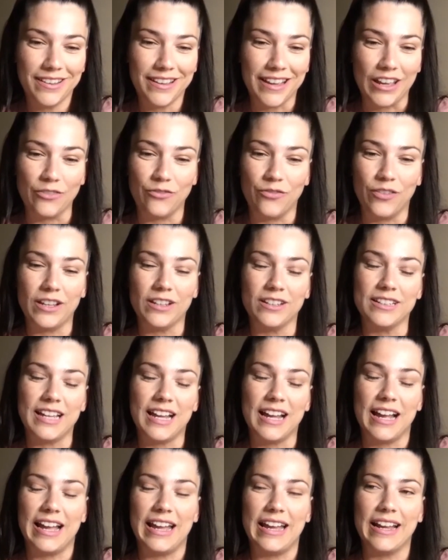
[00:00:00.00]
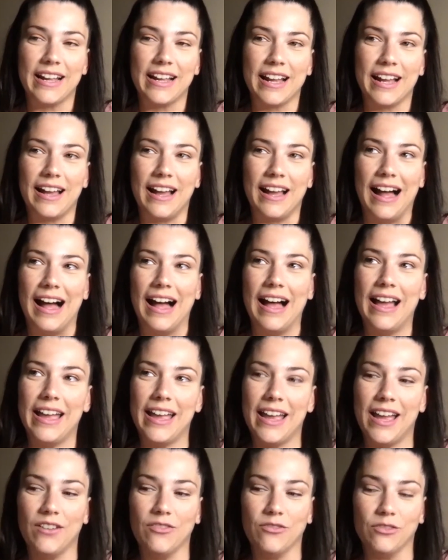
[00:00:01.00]
I feel like I
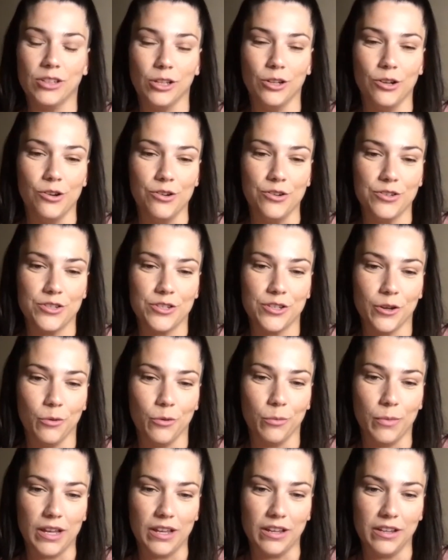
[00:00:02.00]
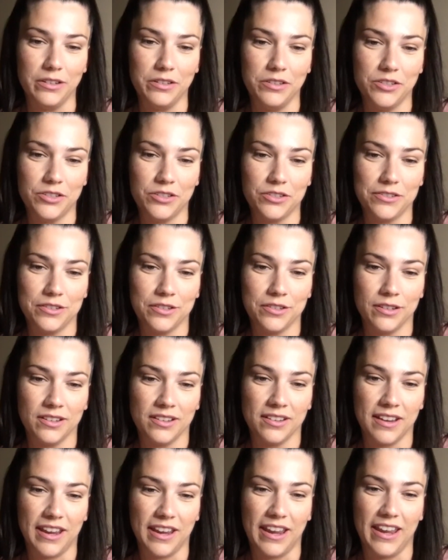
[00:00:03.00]
have learned so much.
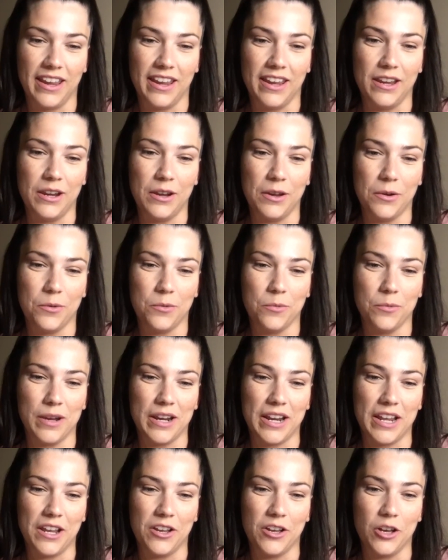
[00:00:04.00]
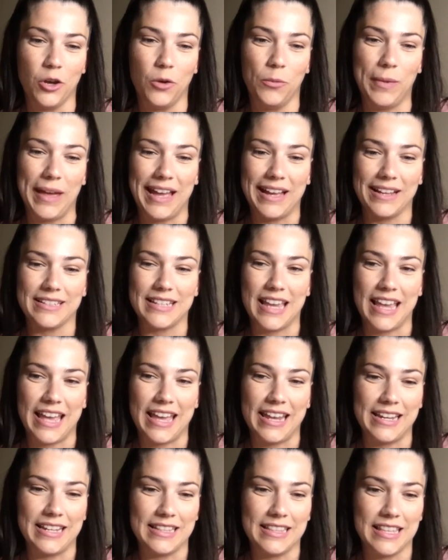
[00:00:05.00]
And when I go back to
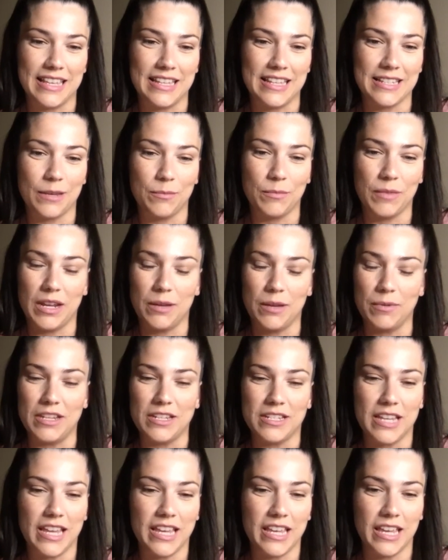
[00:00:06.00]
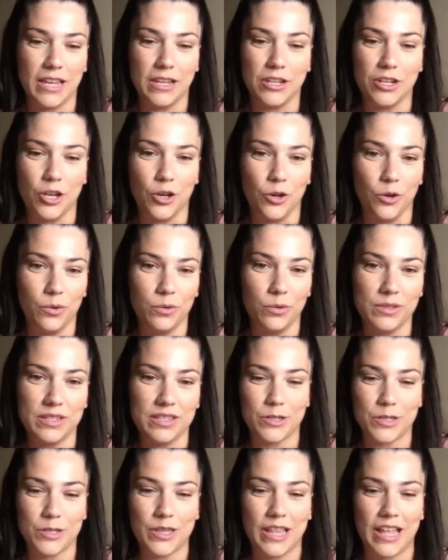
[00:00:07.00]
edit this, I'm going to be taking notes
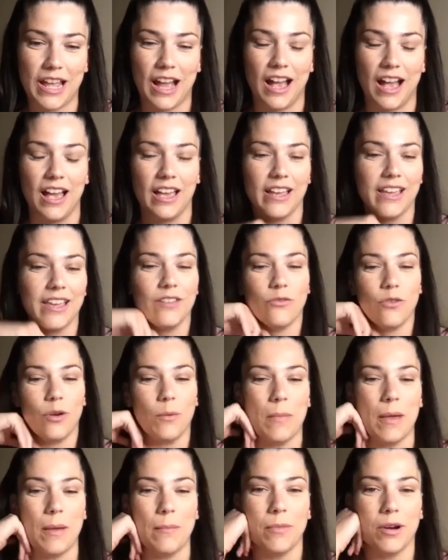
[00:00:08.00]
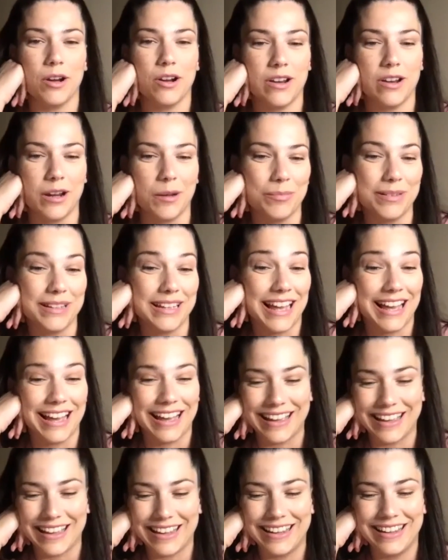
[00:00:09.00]
so that I can remember and
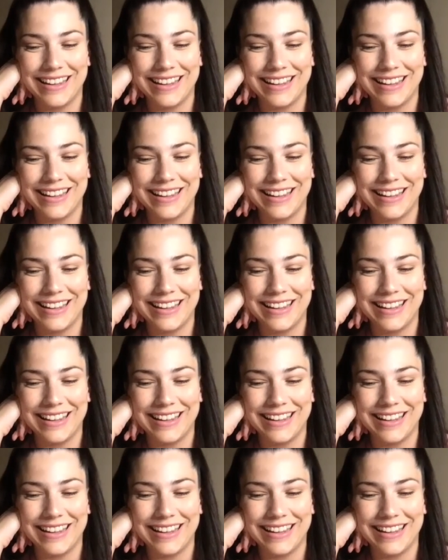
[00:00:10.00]
apply.